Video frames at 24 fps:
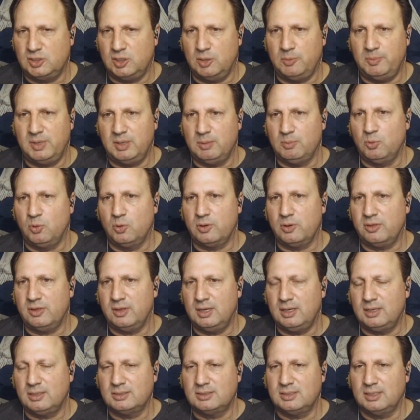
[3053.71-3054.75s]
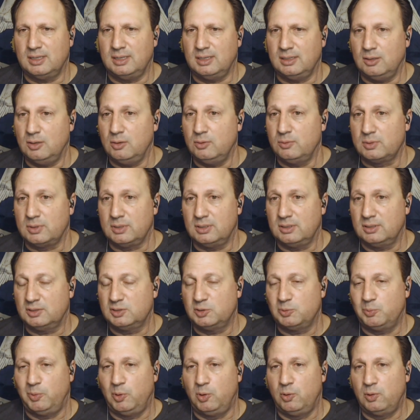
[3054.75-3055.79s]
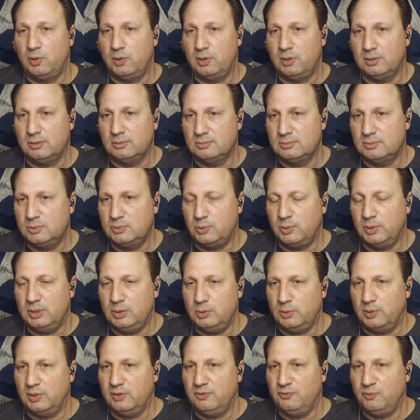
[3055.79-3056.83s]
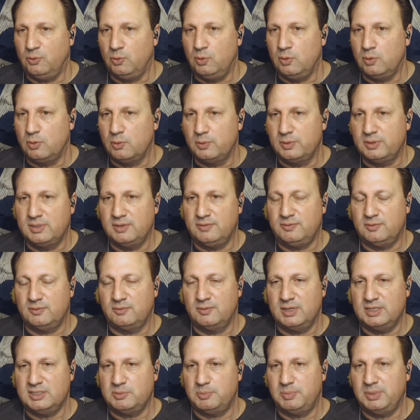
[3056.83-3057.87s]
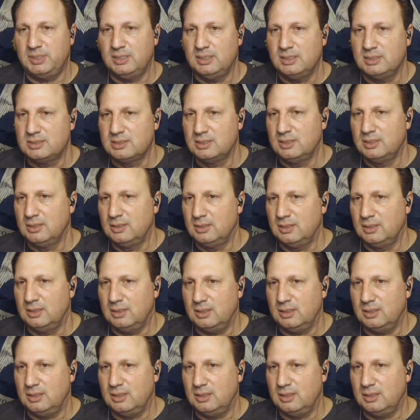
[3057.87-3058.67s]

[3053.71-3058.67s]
There's so many more things that I know we're going to explore in 2024 with different recipes